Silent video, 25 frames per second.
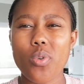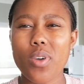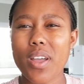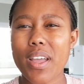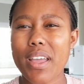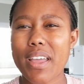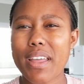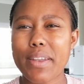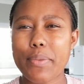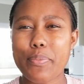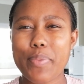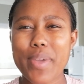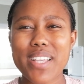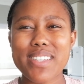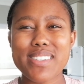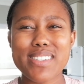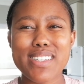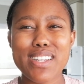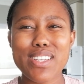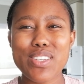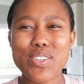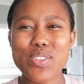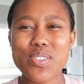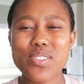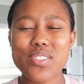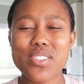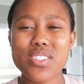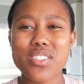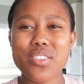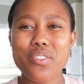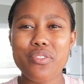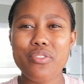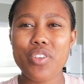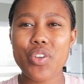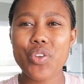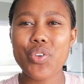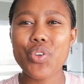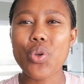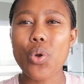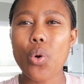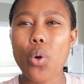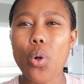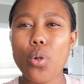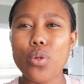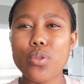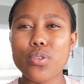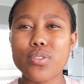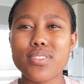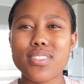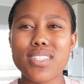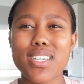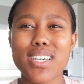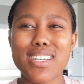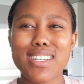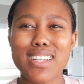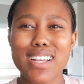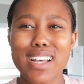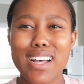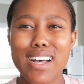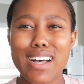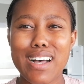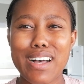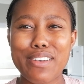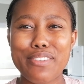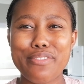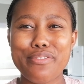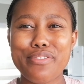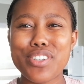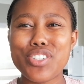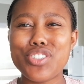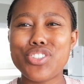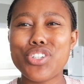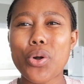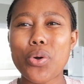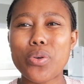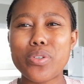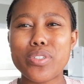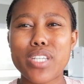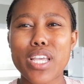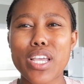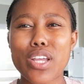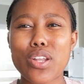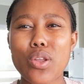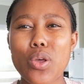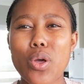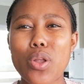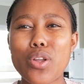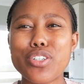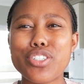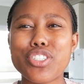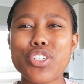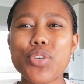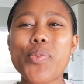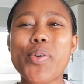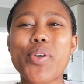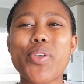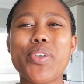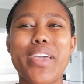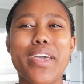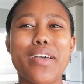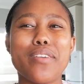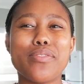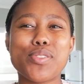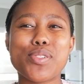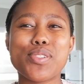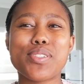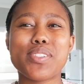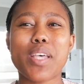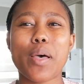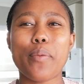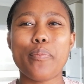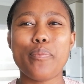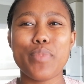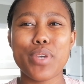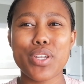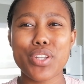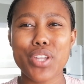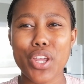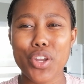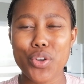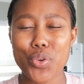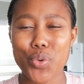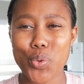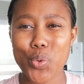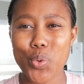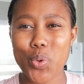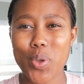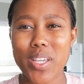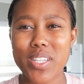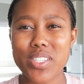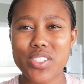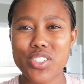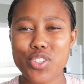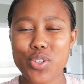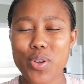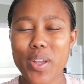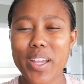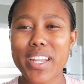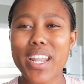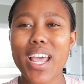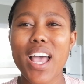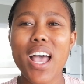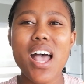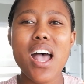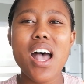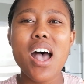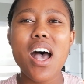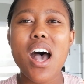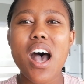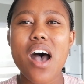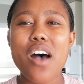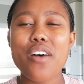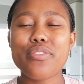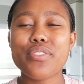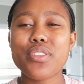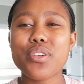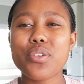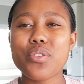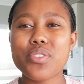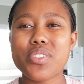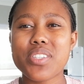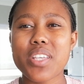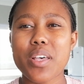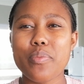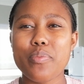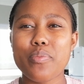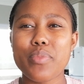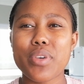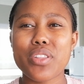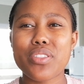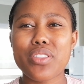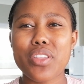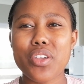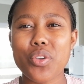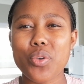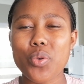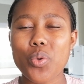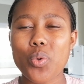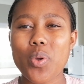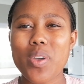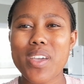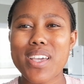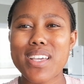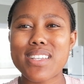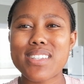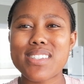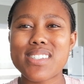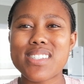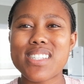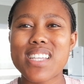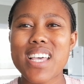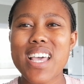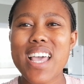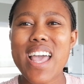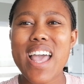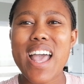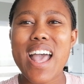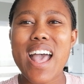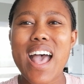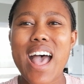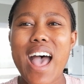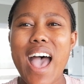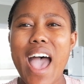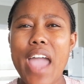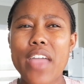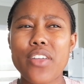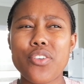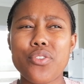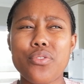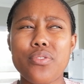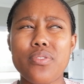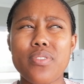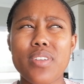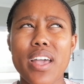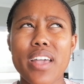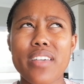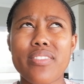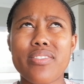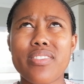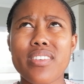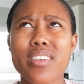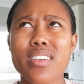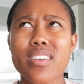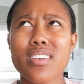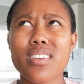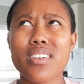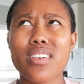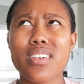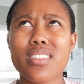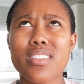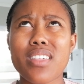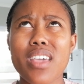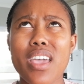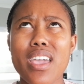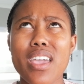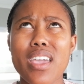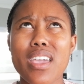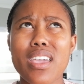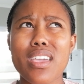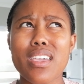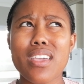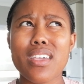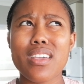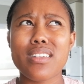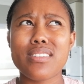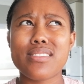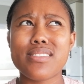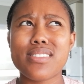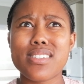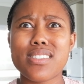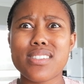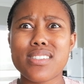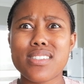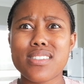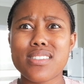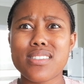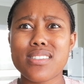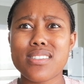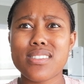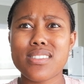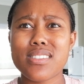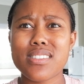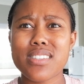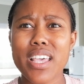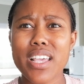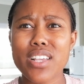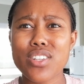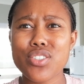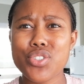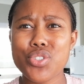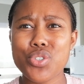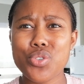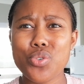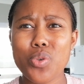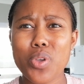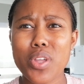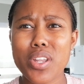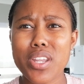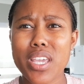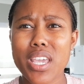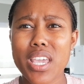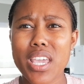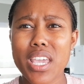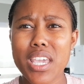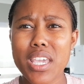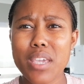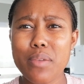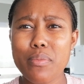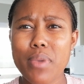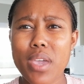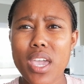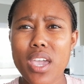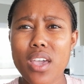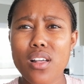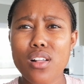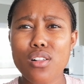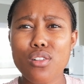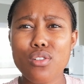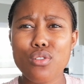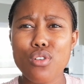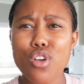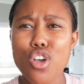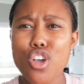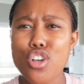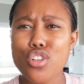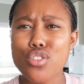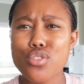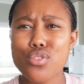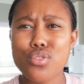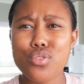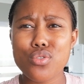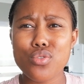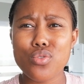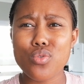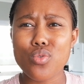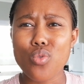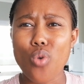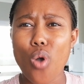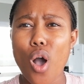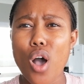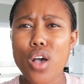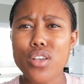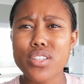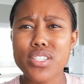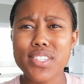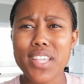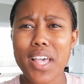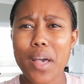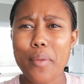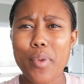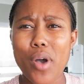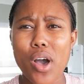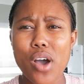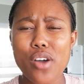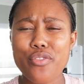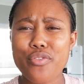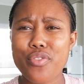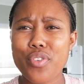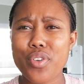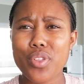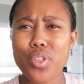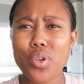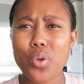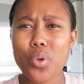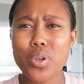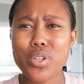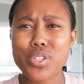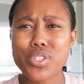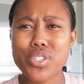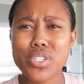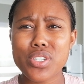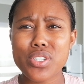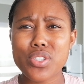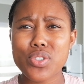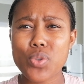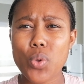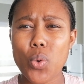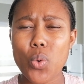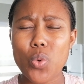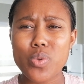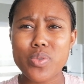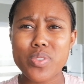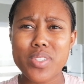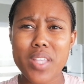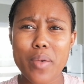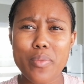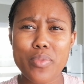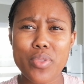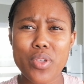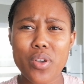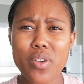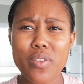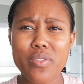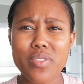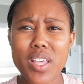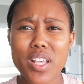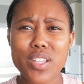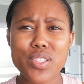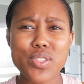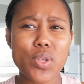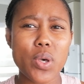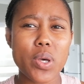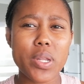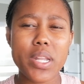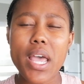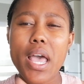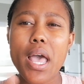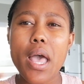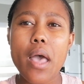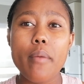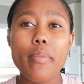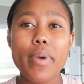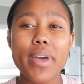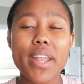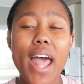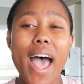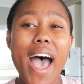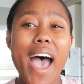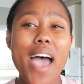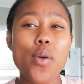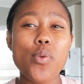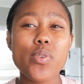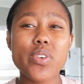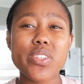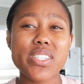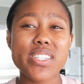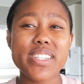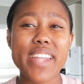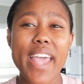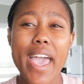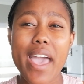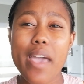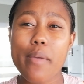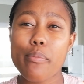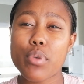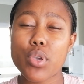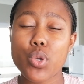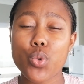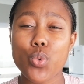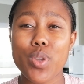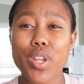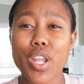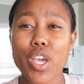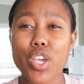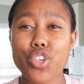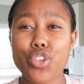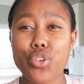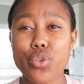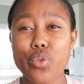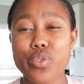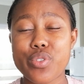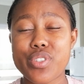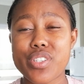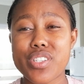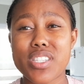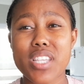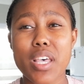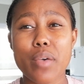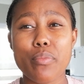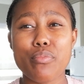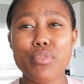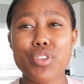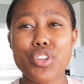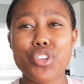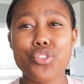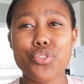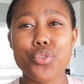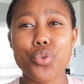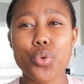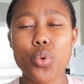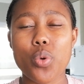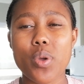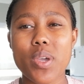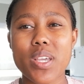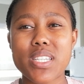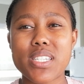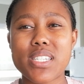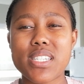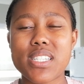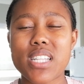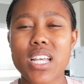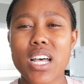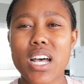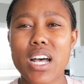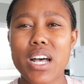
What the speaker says: It basically uses a very old feature or technology where you have to submit a request, right? After you submit the request, I think they sent you an email to ask about further questions or something of that sort, but I wasn't happy when I used the submit request